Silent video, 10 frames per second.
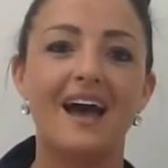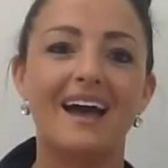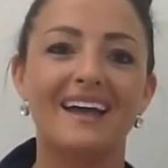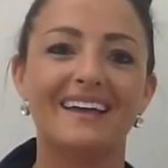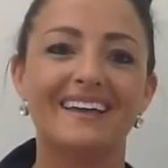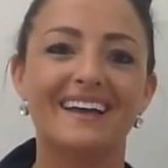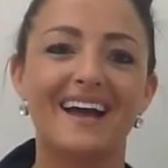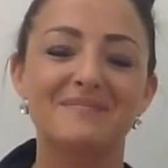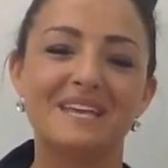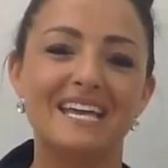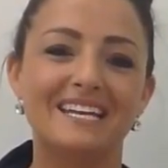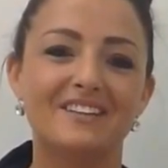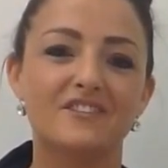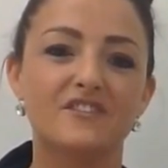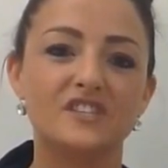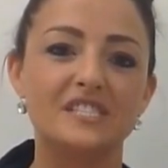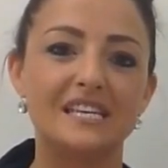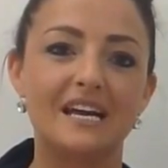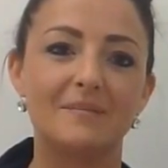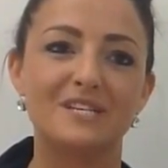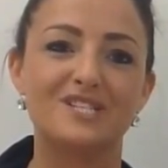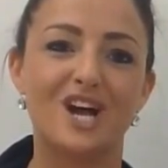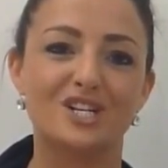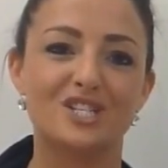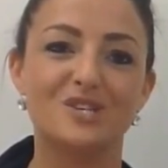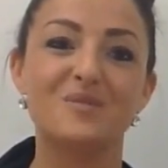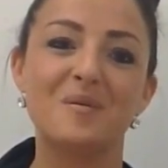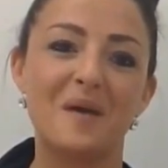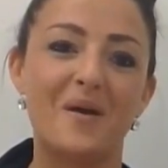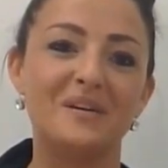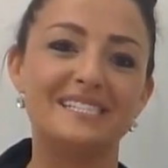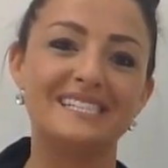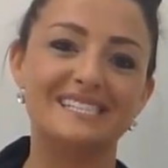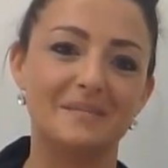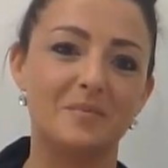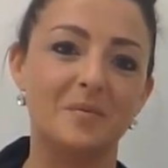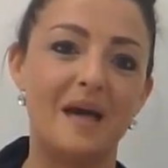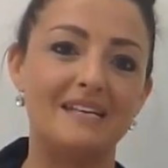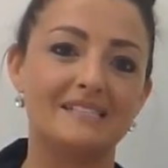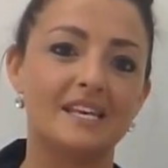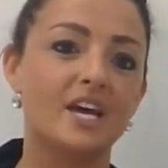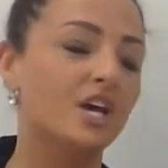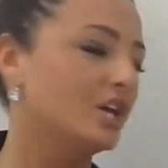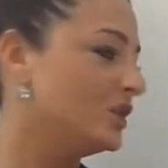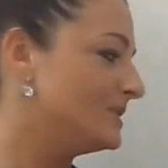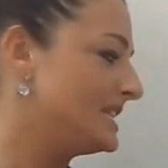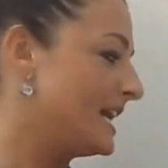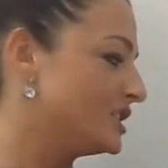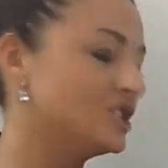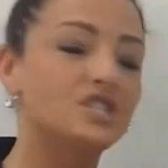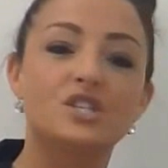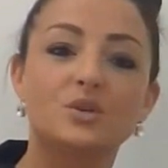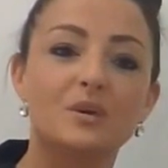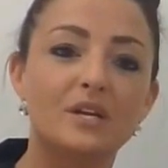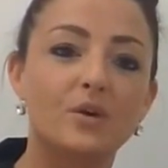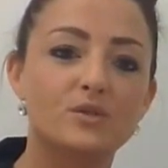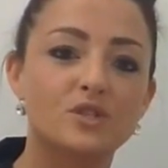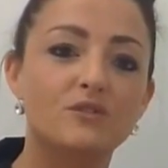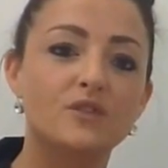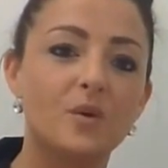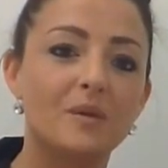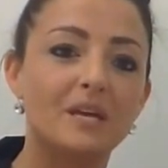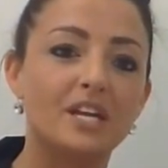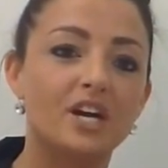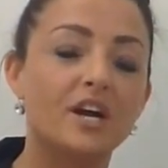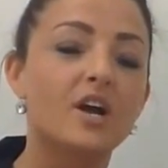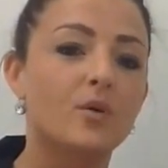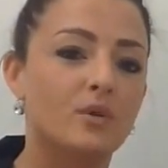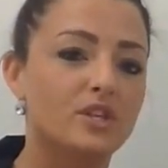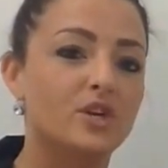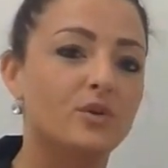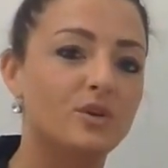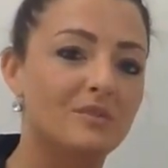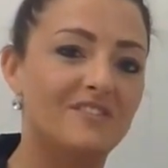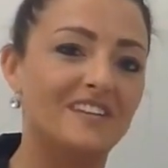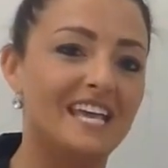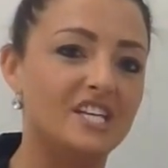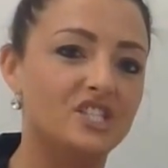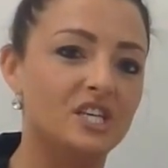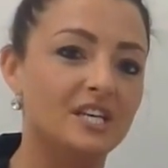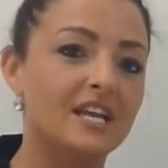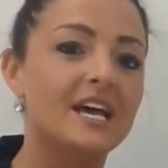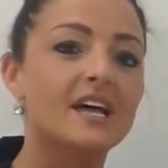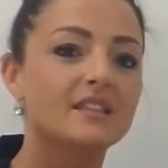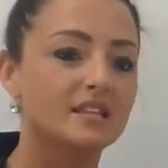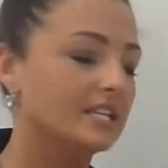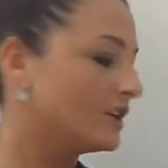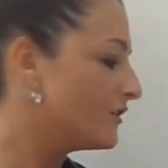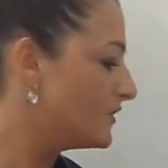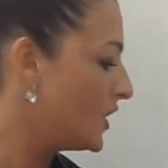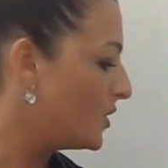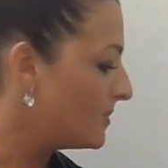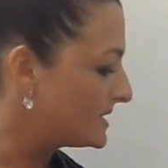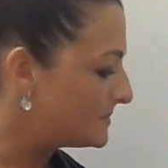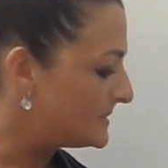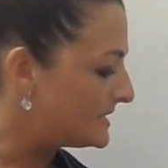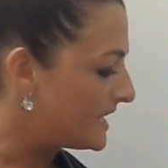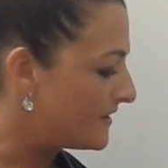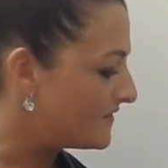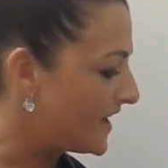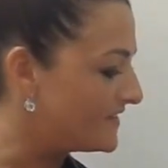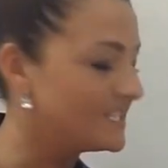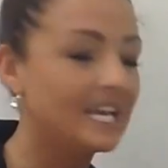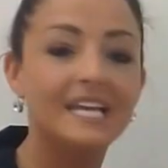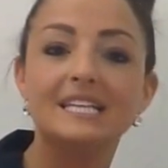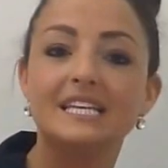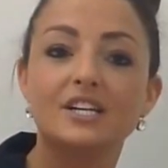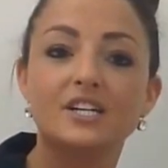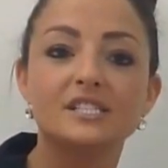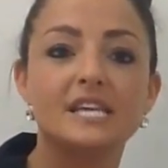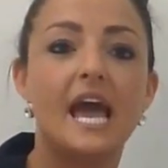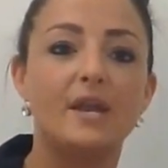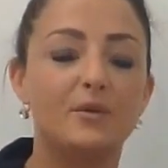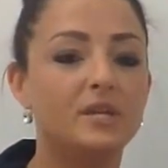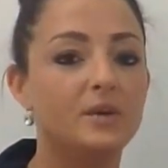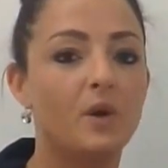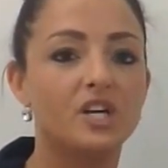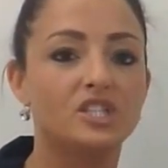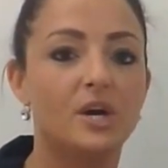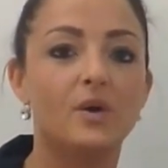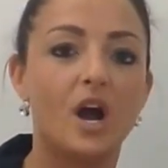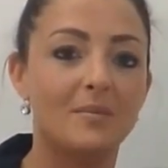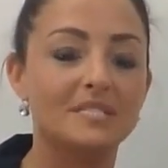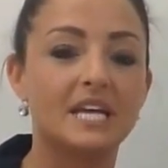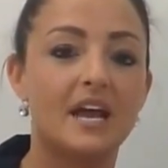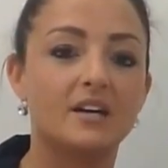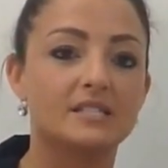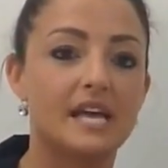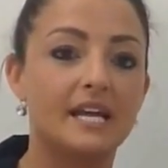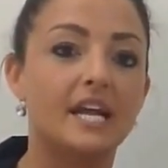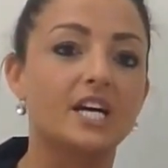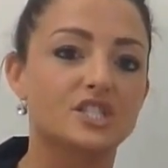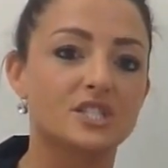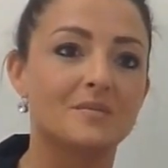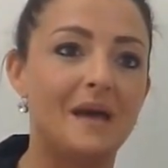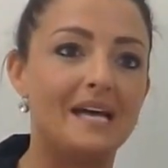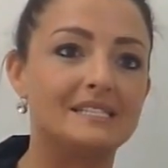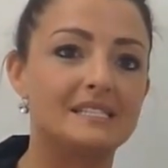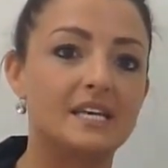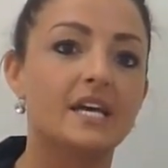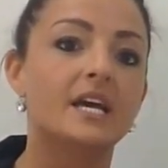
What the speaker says: Hi, I'm Katie. The first thing I'm going to talk to you about is the Simple Mask. You attach it to an O2 flow meter with no humidification. The liter flow must be set at 5 to 8 liters to adequately wash out carbon dioxide under the mask.